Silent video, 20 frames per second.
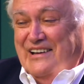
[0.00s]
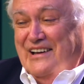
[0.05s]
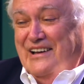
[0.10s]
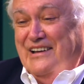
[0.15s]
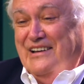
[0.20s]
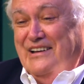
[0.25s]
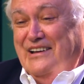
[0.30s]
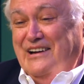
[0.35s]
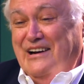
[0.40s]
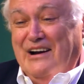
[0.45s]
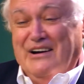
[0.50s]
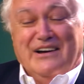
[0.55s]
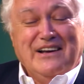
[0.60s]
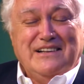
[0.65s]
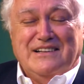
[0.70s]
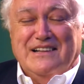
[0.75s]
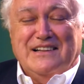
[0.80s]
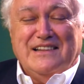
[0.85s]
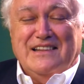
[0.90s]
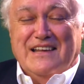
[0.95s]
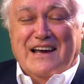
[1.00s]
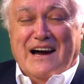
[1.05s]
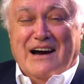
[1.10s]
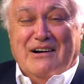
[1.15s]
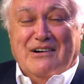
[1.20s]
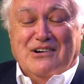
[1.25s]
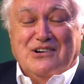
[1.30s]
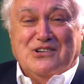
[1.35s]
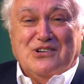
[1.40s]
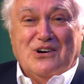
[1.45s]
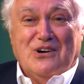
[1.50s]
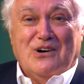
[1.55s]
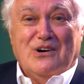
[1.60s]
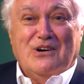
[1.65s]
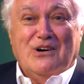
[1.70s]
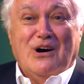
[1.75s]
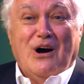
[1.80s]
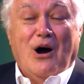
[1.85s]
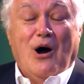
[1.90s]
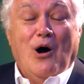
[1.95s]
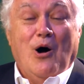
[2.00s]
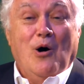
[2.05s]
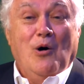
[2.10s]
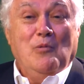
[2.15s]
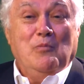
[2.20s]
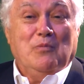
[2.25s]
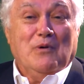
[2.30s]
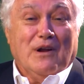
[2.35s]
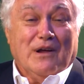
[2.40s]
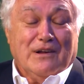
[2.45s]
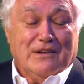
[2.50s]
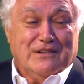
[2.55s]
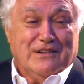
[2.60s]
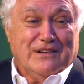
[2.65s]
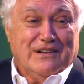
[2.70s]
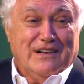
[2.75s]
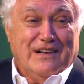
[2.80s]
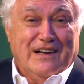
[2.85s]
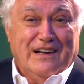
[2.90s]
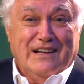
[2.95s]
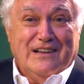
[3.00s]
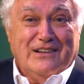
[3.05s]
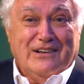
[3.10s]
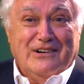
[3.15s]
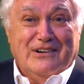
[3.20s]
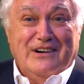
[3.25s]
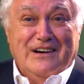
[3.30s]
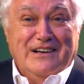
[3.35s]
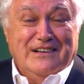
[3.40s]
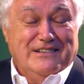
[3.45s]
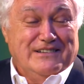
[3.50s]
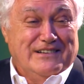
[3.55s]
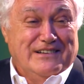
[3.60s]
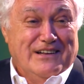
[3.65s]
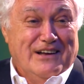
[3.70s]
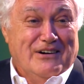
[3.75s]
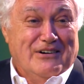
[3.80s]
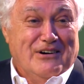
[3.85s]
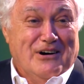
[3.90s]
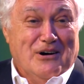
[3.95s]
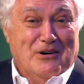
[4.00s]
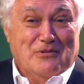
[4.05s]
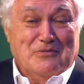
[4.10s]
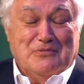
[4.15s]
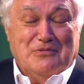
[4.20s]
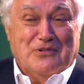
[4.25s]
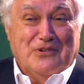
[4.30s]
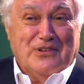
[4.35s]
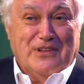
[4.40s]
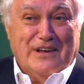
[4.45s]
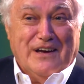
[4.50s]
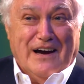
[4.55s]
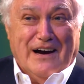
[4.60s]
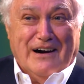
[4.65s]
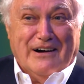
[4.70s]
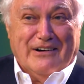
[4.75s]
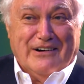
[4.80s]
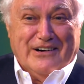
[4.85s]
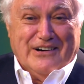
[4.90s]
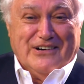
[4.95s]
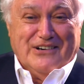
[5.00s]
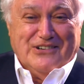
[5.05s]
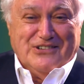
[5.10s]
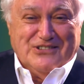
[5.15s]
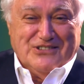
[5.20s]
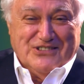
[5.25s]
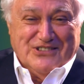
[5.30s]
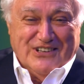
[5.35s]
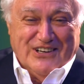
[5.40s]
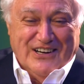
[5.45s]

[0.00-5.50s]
you, you know, he said the Irish are hopeless. There is no hope for the Irish.